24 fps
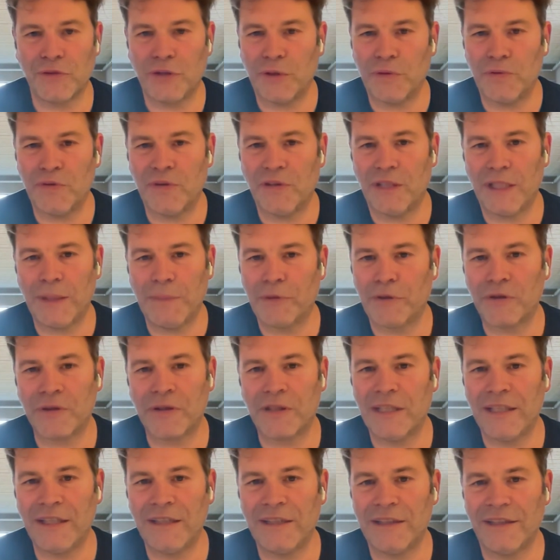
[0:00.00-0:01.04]
don't
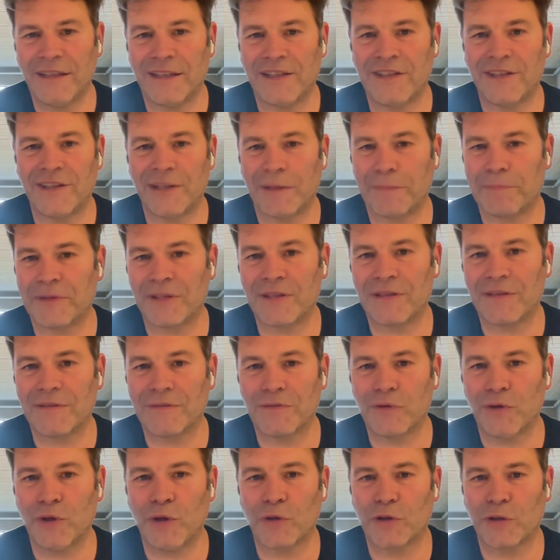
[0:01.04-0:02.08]
deliberately accept
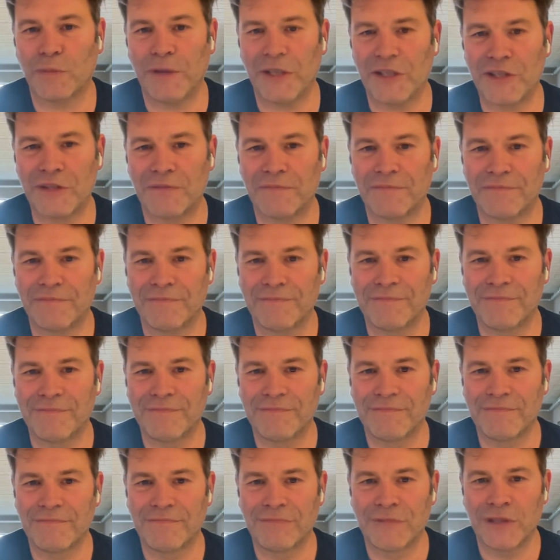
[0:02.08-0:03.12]
automation.
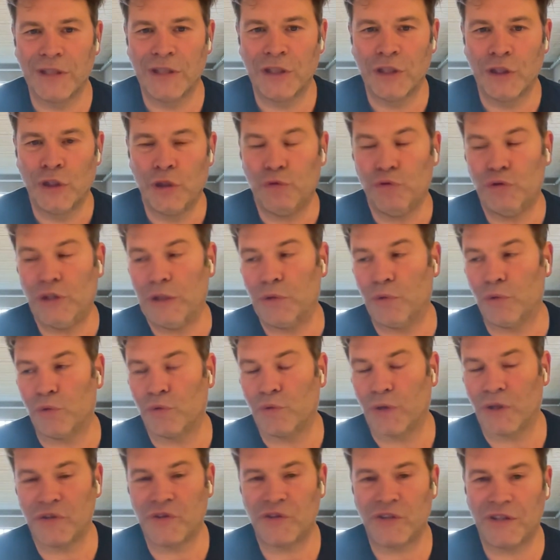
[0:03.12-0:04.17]
They don't
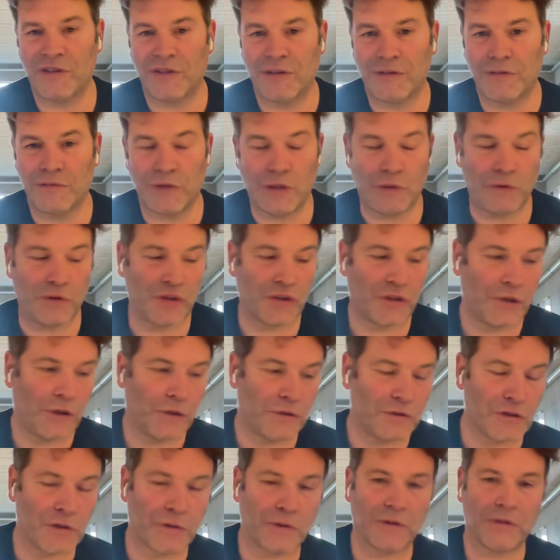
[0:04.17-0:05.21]
trust it. There is
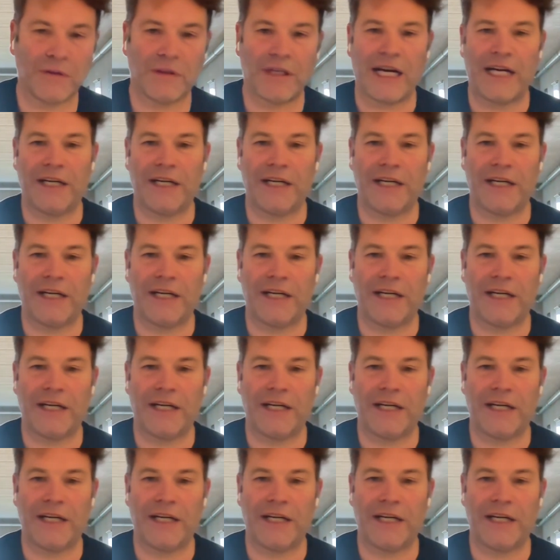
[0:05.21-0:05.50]
cultural